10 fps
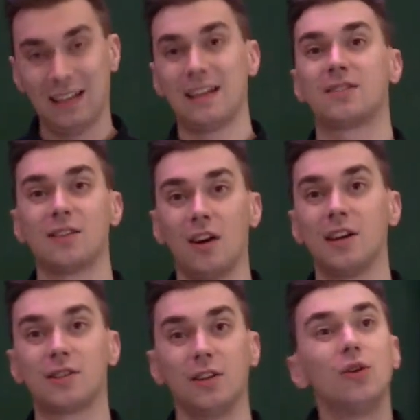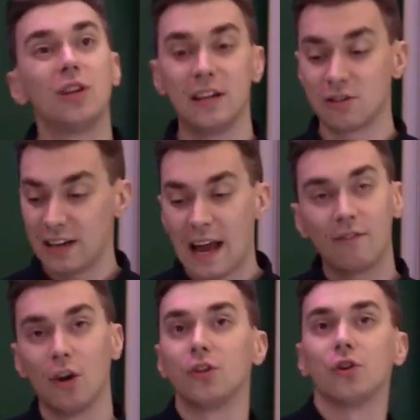less size. So you can literally have
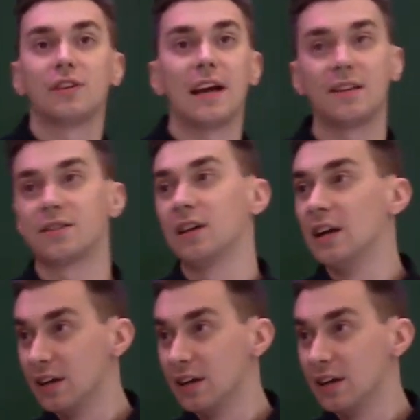it on your desk,